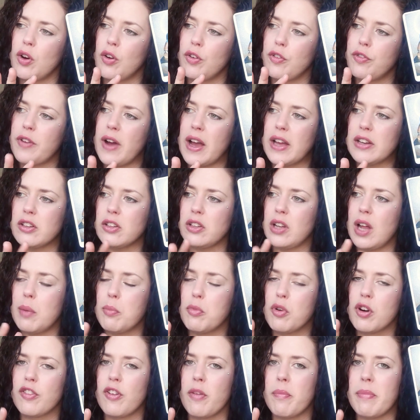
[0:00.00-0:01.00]
find a lot
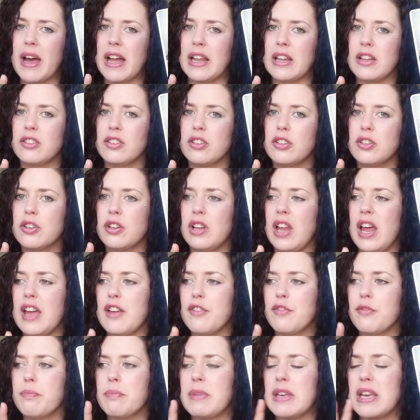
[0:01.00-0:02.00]
more of a balance in your life
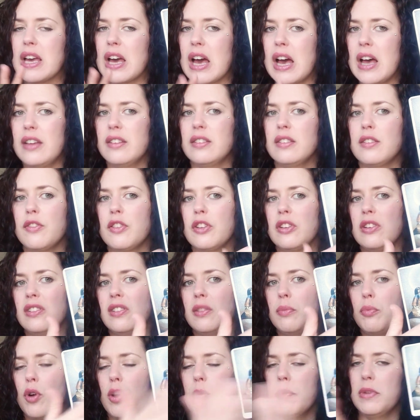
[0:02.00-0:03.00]
because of the
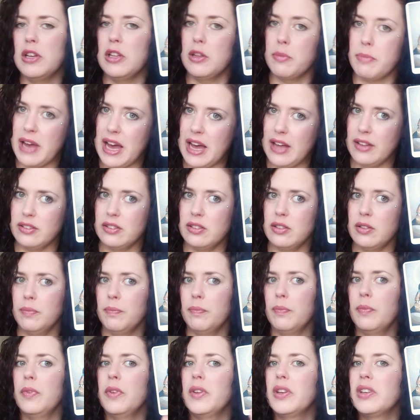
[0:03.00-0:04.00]
disappointment in the past.
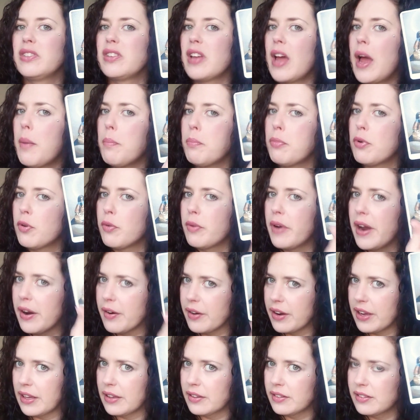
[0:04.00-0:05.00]

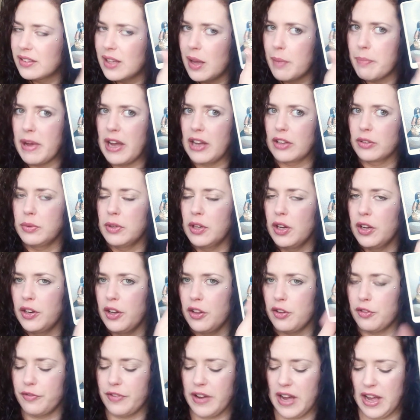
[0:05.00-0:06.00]
Temporary setbacks. We got
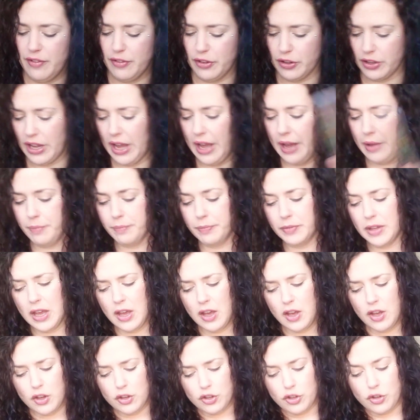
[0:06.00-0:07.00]
another 5, okay?
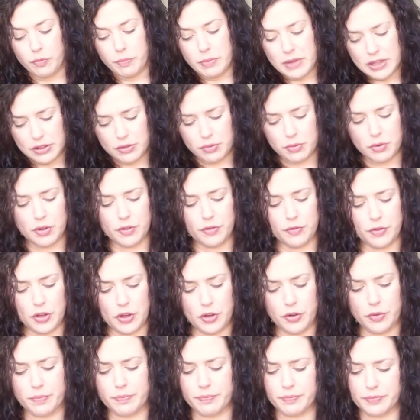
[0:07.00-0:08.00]
You've been through a
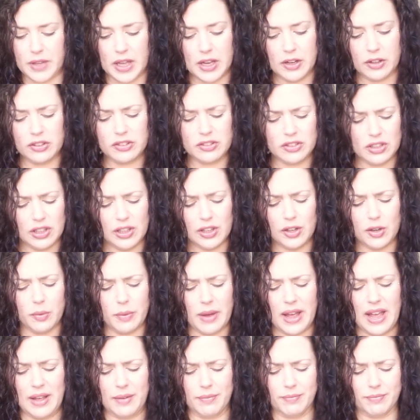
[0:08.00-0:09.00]
few and are still in a
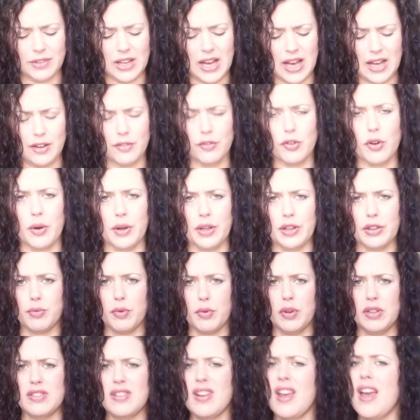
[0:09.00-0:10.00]
way kind of going
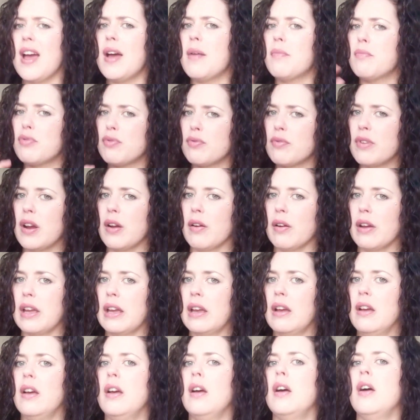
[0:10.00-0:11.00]
through a
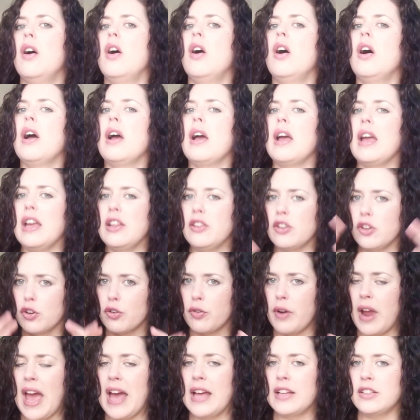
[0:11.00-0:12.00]
temporary, in the
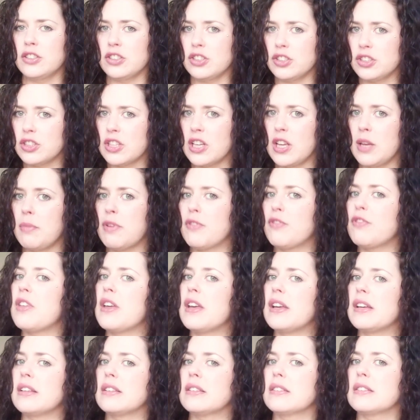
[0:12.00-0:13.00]
grand scheme of
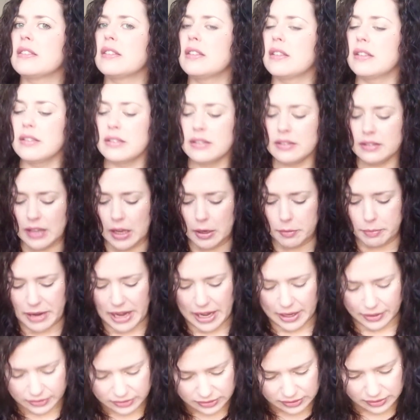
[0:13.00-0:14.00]
things,
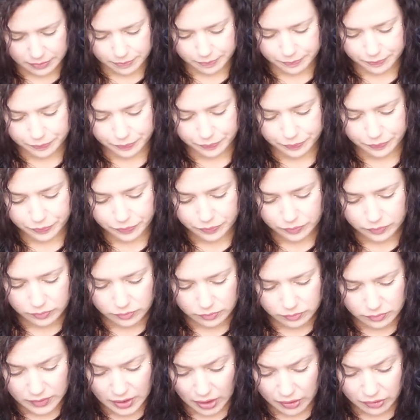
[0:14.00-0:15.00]
setbacks.
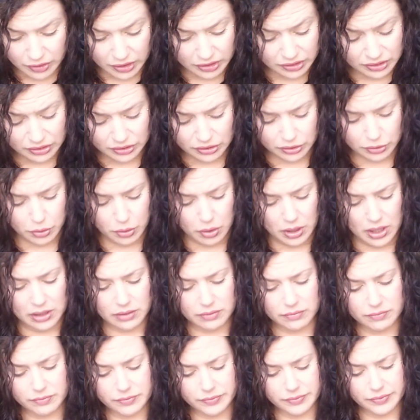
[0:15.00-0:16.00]
This is cool.